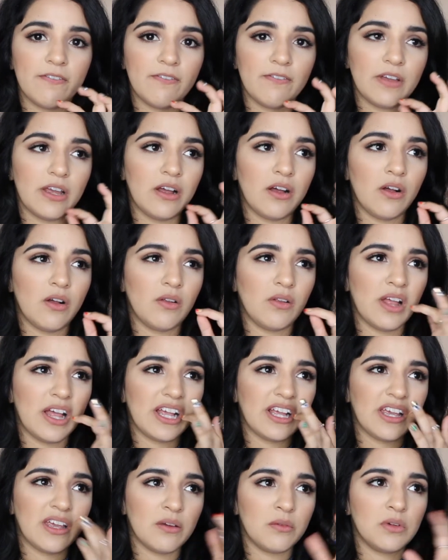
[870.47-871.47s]
felt
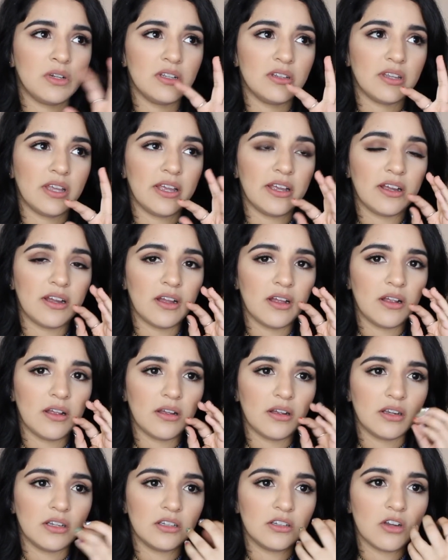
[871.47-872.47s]
like it was like
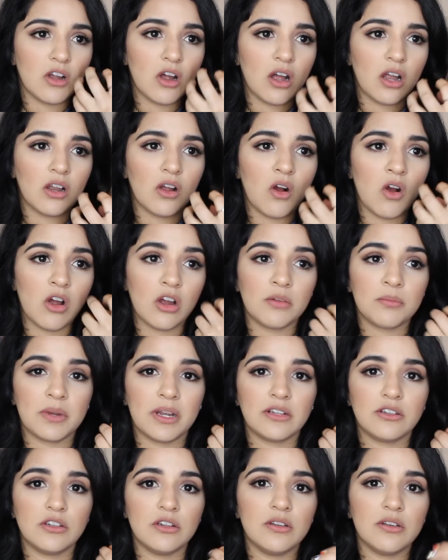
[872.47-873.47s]
not on
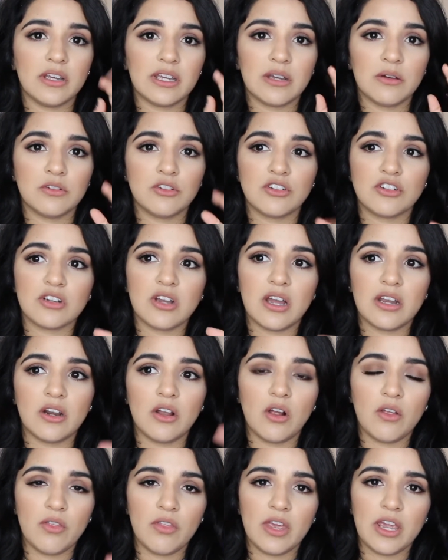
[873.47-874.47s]
my tooth, like it was just kind
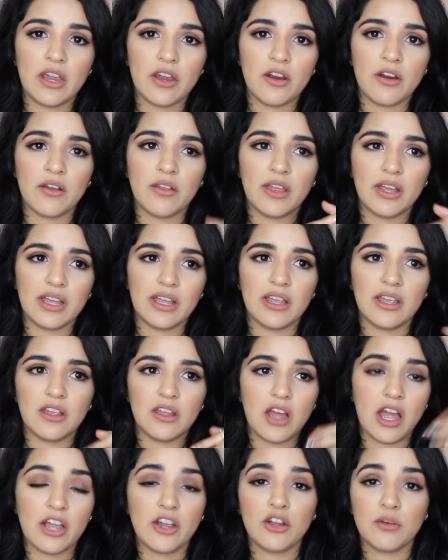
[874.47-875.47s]
of there, like
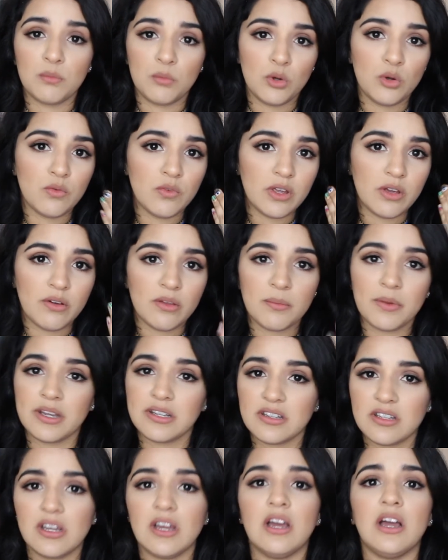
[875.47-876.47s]
I could move it with my
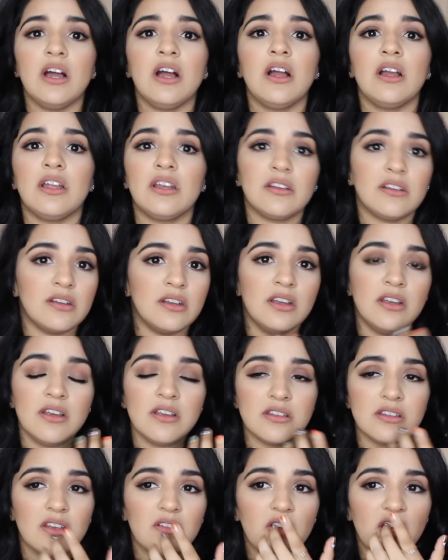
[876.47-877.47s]
tongue and
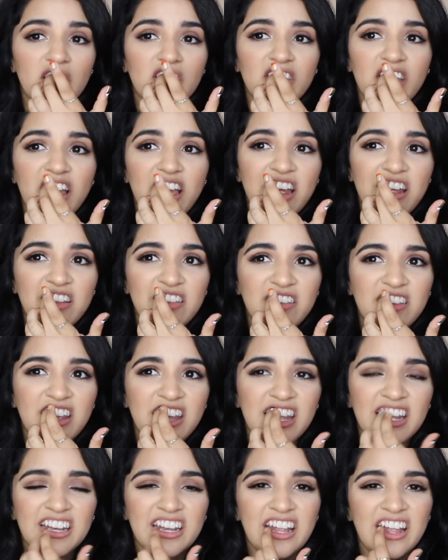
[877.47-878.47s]
stuff like that. And
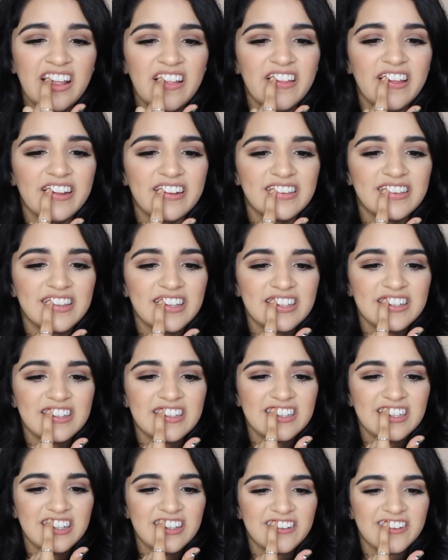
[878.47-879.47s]
then like this
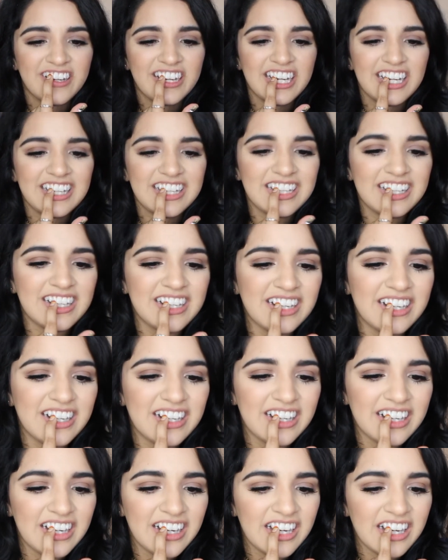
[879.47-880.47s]
tooth right
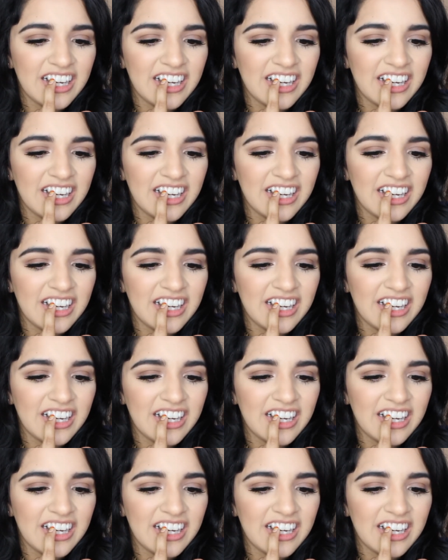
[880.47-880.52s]
here,